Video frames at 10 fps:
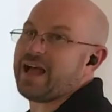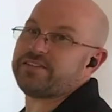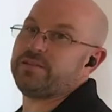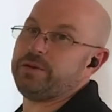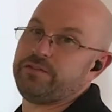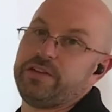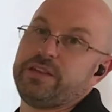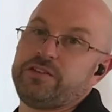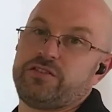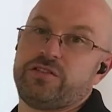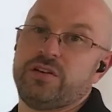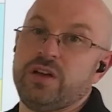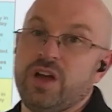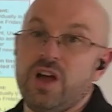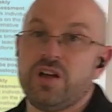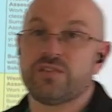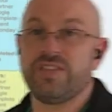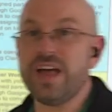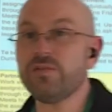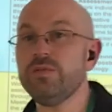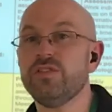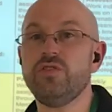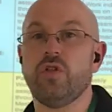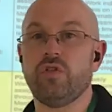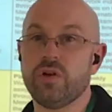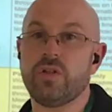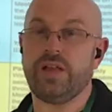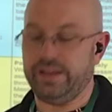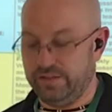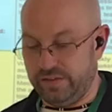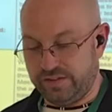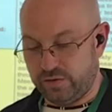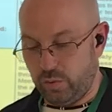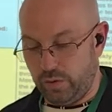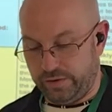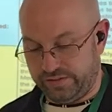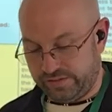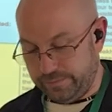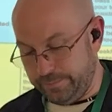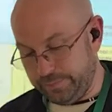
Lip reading: it has to be finished. So that's what it's going to look like in this course.